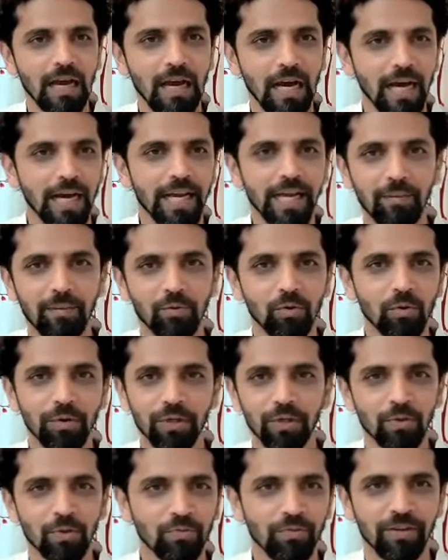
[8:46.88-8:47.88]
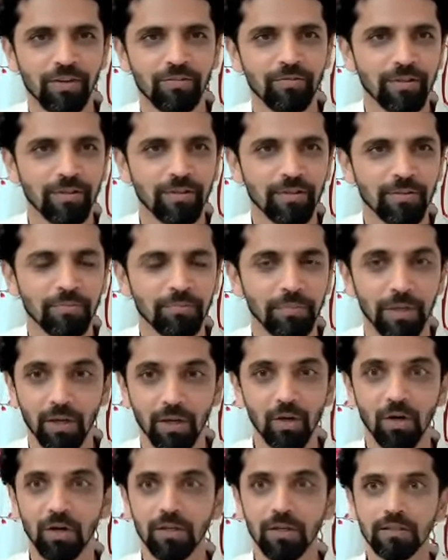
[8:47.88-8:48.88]
I am going to waver
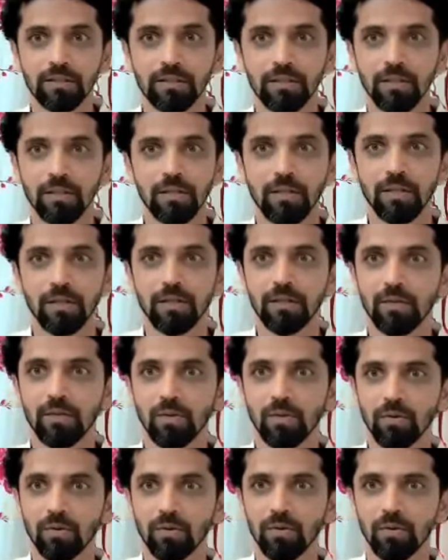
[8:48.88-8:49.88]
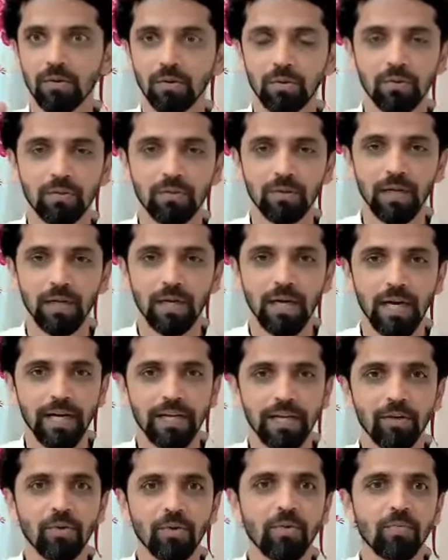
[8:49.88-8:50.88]
because no, I
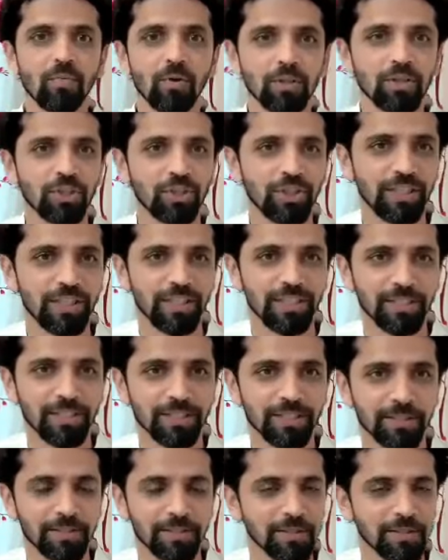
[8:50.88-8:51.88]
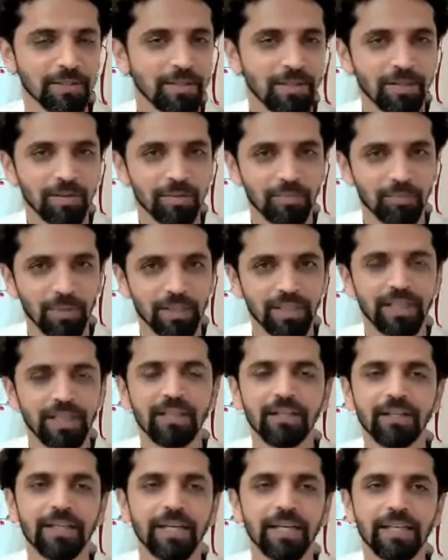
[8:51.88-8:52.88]
know what she is. But
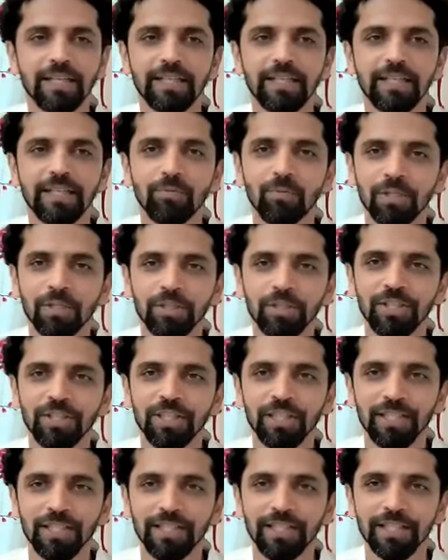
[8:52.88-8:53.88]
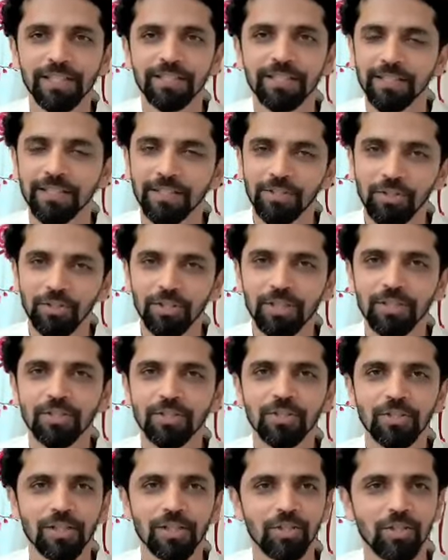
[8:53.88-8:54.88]
in reality, what she is
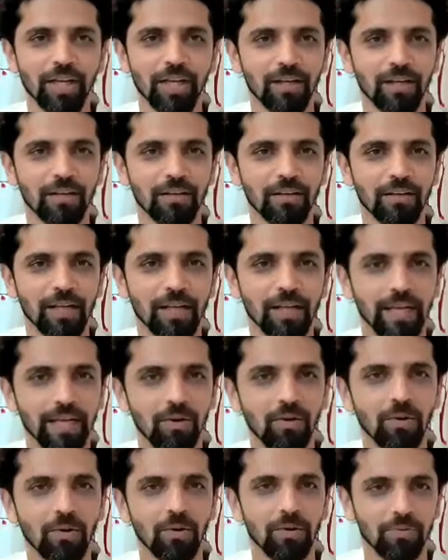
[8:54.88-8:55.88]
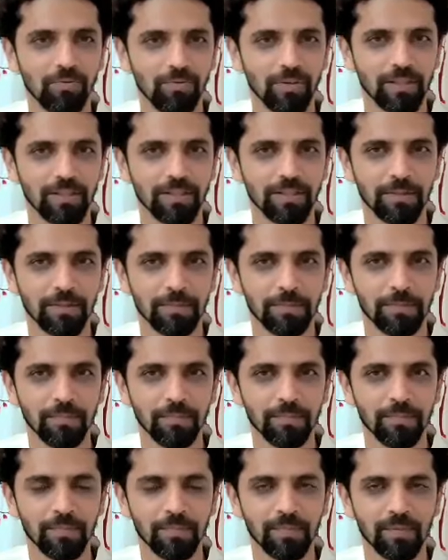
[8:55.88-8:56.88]
just a channel like all of us.
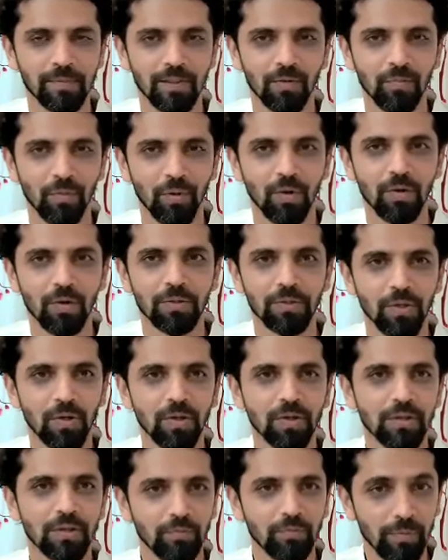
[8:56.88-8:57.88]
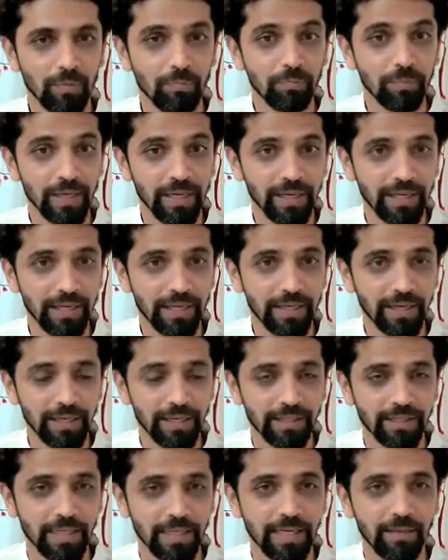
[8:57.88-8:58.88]
We all talk, we pray
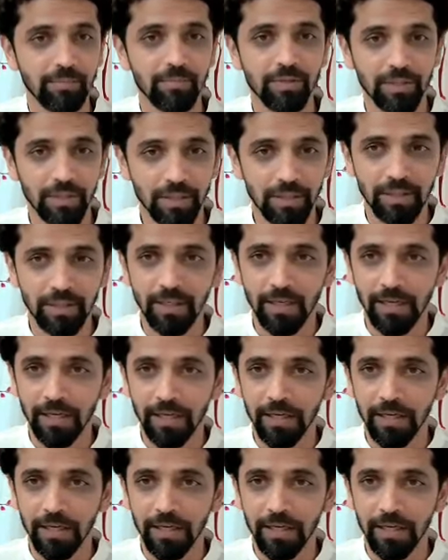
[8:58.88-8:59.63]
at times, ki,